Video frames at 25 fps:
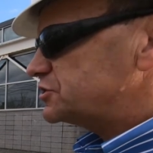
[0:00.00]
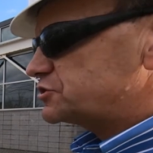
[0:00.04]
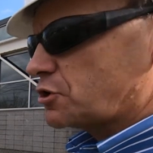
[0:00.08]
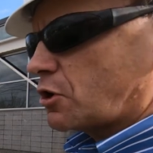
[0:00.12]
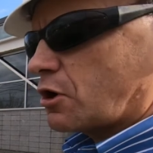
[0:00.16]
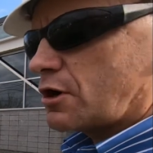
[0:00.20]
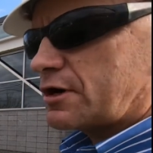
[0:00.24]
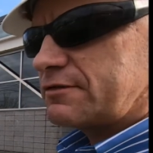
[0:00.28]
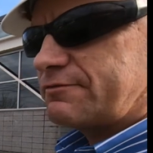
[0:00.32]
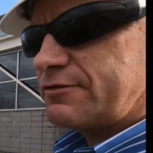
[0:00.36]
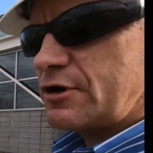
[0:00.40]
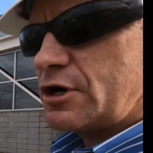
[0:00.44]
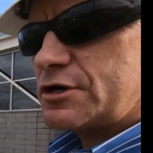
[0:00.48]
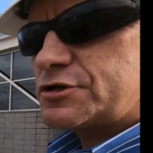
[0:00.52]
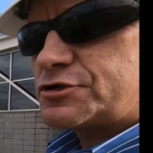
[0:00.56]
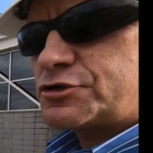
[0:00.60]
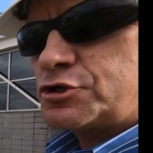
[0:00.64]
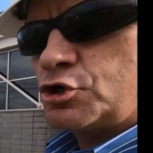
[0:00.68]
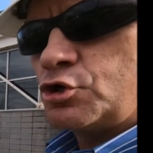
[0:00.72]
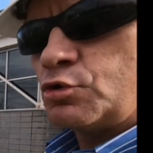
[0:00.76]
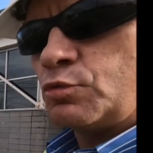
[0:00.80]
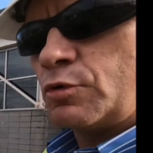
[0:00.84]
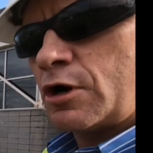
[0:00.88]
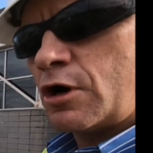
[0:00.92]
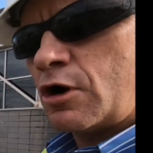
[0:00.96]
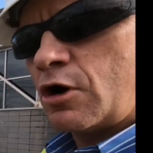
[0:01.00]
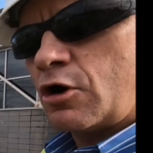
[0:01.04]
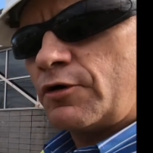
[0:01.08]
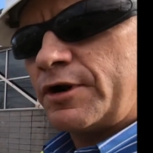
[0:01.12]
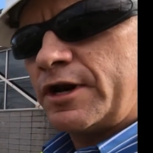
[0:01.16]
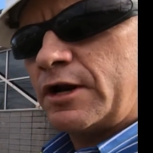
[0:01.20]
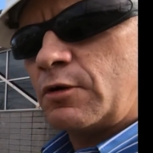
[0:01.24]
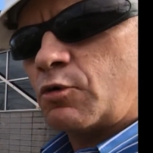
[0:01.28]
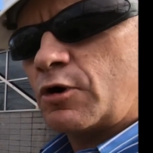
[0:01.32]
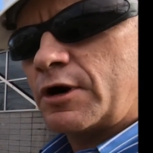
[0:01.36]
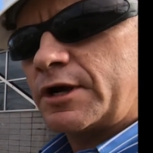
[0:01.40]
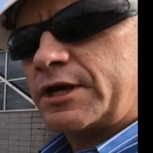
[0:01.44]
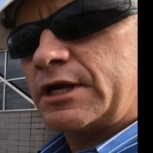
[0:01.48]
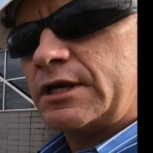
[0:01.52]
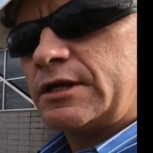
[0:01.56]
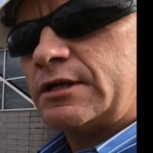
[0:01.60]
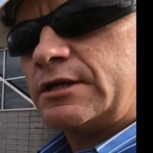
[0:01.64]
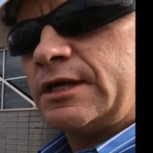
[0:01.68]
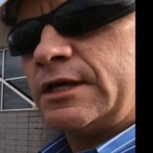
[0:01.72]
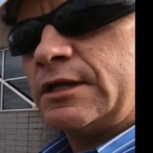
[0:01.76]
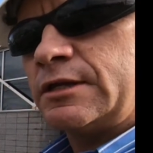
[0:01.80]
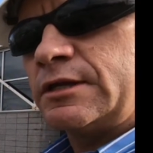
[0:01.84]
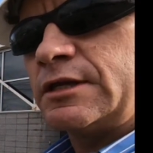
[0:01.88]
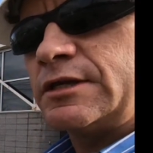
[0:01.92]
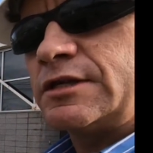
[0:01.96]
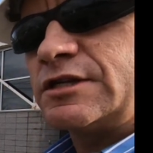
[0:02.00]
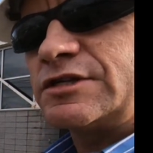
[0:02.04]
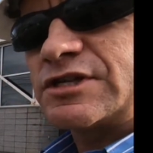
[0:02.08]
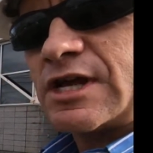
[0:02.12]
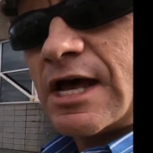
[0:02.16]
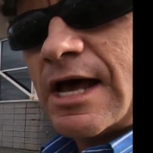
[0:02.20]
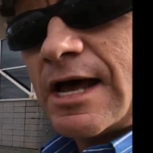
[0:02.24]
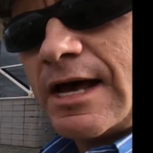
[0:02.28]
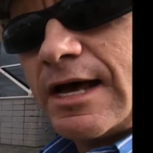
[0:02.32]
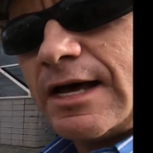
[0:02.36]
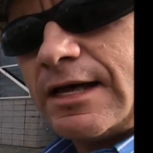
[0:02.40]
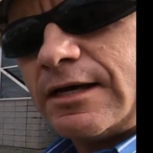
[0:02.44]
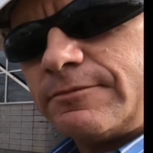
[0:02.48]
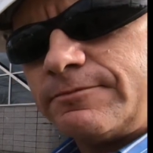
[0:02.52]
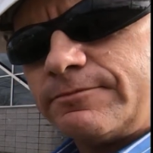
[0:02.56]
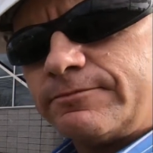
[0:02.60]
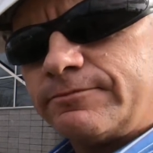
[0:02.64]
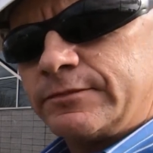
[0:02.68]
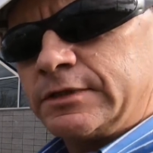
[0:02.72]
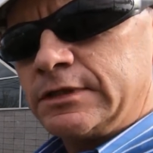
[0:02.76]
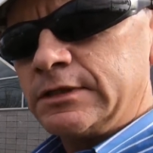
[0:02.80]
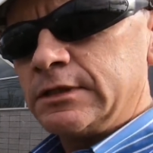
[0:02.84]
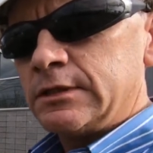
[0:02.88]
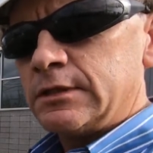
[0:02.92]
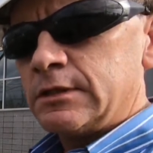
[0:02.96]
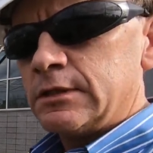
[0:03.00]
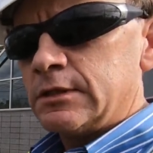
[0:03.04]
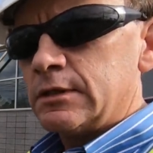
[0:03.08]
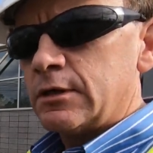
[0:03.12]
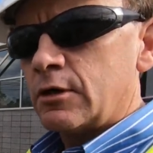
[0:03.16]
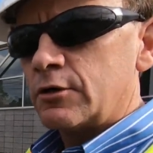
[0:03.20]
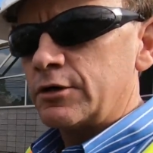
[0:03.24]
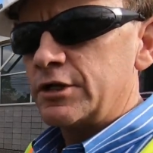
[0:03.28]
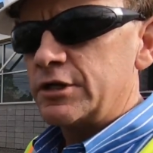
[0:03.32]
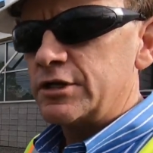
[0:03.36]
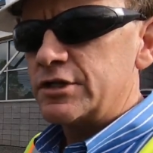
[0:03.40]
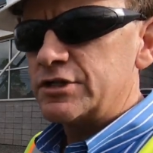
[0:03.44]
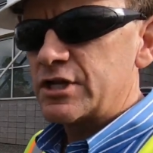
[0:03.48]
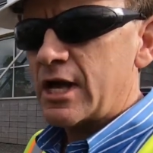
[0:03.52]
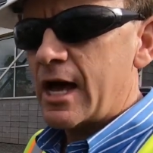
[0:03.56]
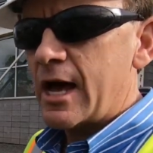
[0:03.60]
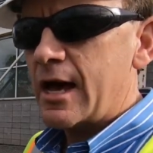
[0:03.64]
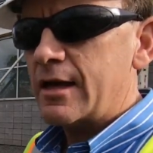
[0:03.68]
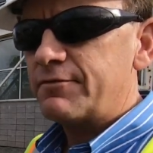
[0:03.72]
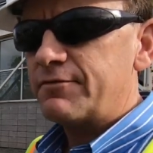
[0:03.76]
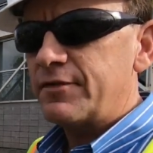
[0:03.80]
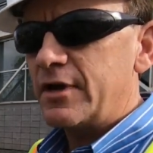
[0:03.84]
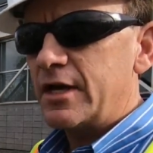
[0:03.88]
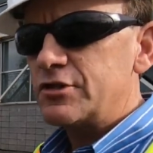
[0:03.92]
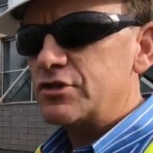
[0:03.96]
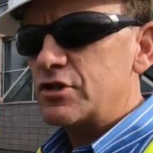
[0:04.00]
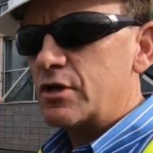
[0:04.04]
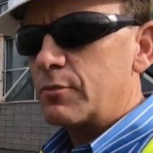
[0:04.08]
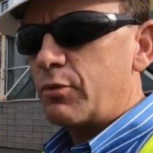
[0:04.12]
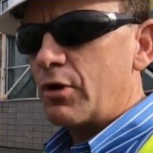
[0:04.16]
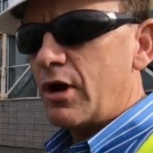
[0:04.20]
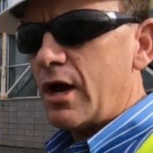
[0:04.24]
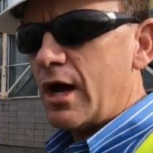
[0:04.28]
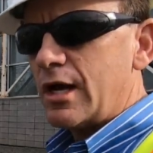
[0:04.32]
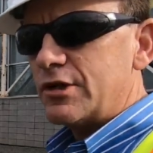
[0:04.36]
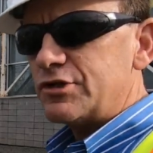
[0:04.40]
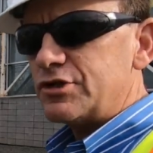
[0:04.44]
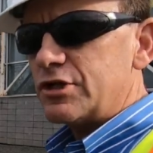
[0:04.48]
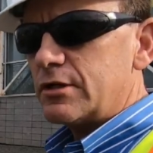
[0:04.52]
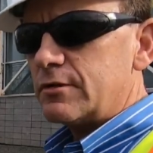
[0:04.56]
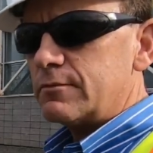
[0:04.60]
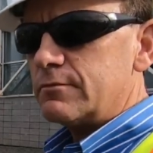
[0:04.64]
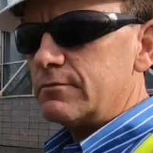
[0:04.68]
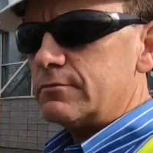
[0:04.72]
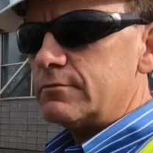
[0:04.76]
starting very soon. We're already working in the design, on the design phase of the project,